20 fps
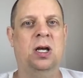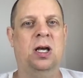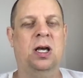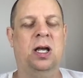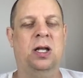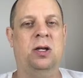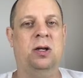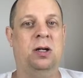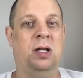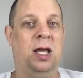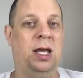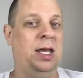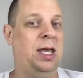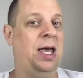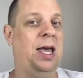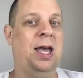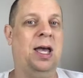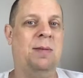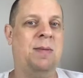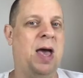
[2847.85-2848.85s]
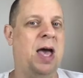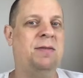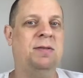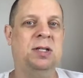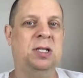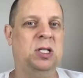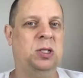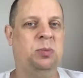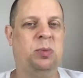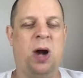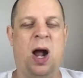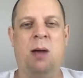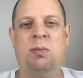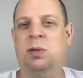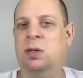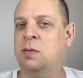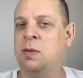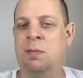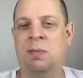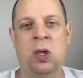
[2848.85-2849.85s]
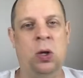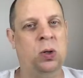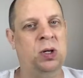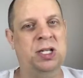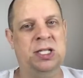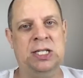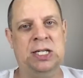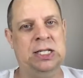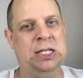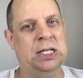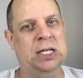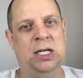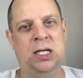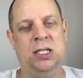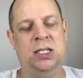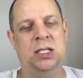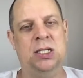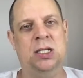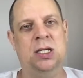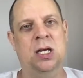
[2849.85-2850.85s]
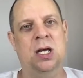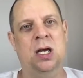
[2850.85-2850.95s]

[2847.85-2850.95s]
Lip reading: and you're like, hey, I'm having this problem, I'm noticing this,